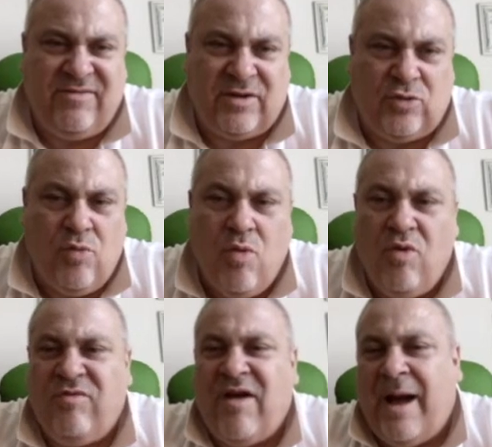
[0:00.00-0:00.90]
to
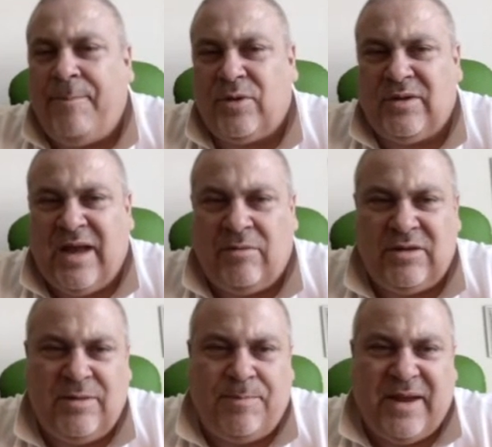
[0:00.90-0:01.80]
move up or down.
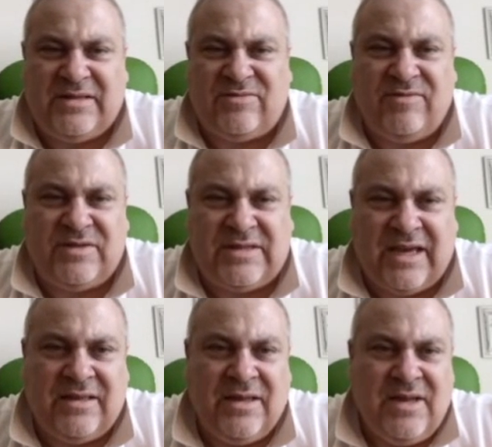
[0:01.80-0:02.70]
It depends from the
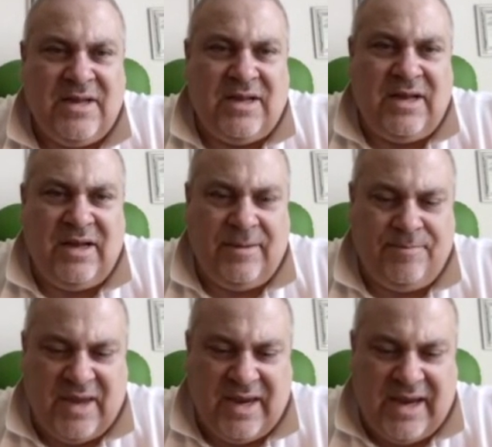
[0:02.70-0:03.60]
side.
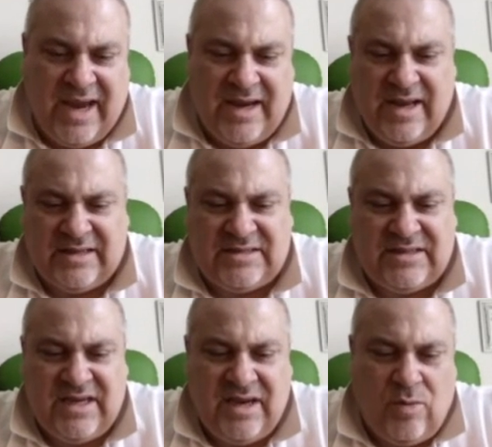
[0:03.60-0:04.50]
Again, let's
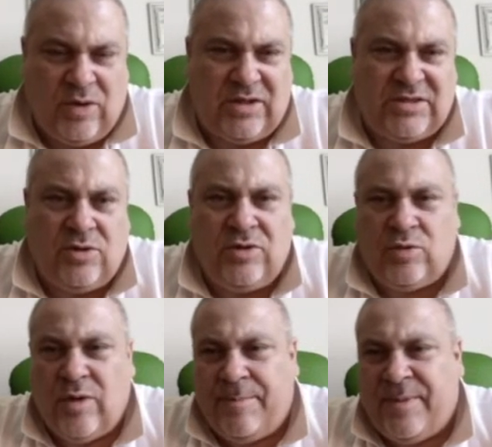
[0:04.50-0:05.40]
see what is going
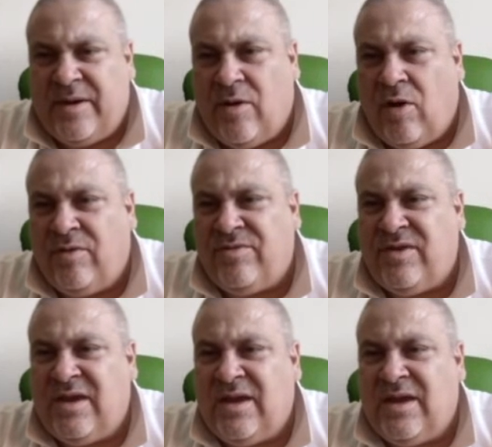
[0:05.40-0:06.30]
to happen on
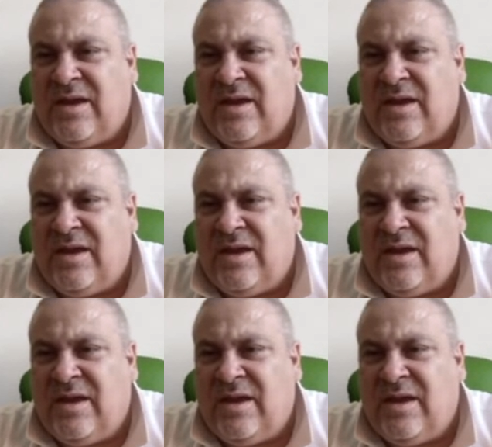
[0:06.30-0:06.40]
the